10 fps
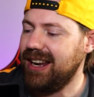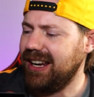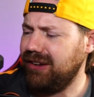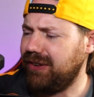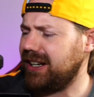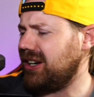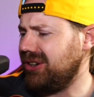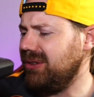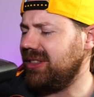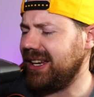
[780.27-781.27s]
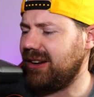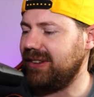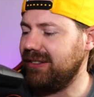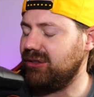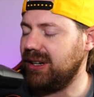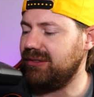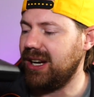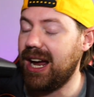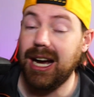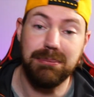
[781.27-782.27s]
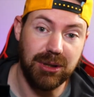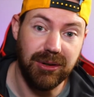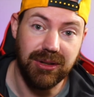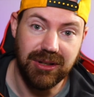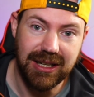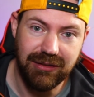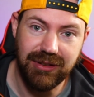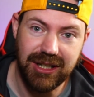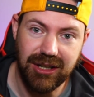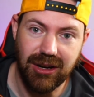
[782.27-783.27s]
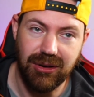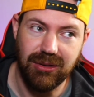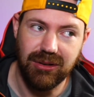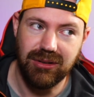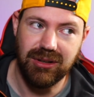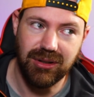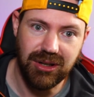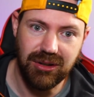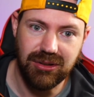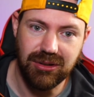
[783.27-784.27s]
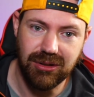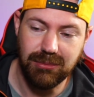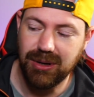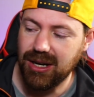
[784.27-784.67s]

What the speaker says: In fact, I don't think I've ever even uploaded a video to YouTube